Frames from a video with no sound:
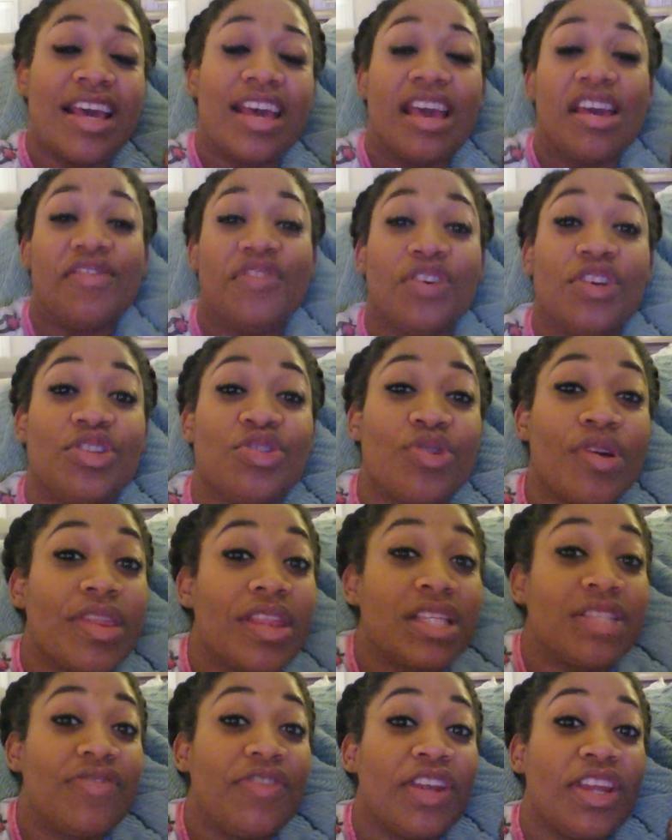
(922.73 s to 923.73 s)
If you enjoyed
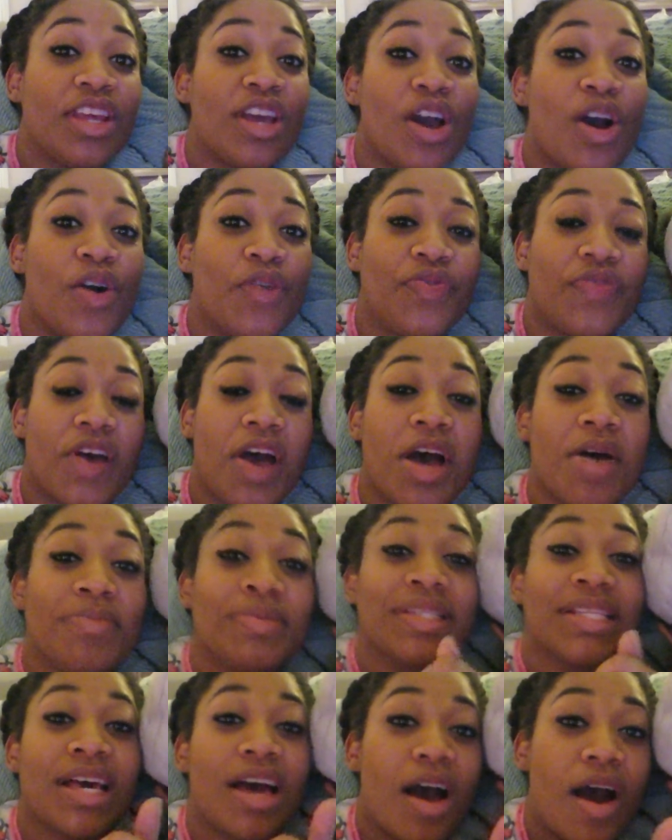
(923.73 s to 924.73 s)
this video,
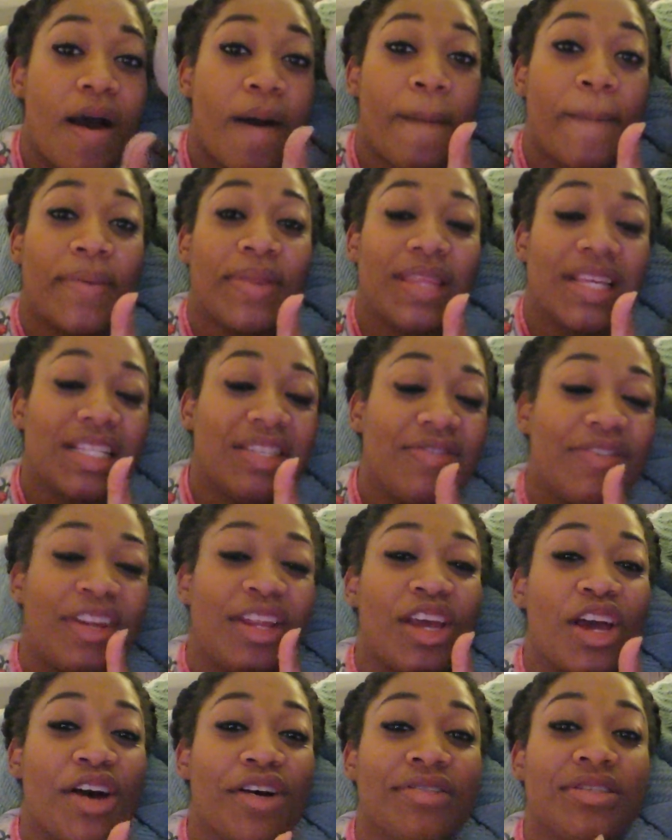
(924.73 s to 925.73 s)
thumbs up this
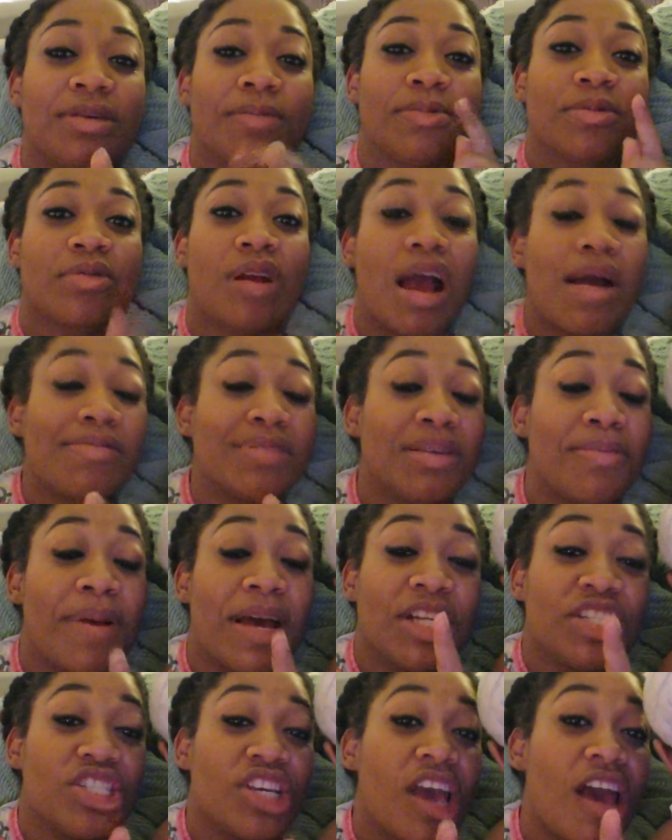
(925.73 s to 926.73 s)
video, subscribe to
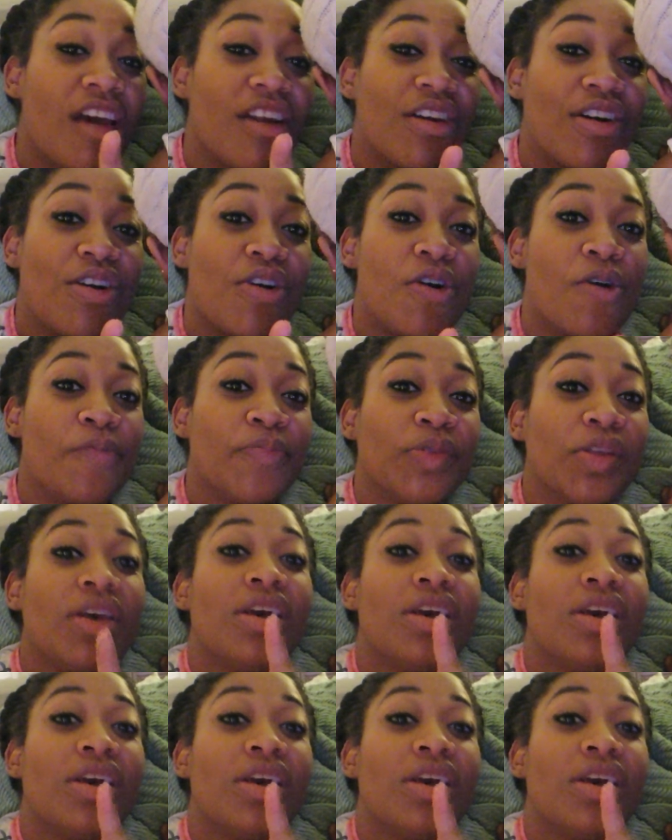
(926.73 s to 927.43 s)
my channel,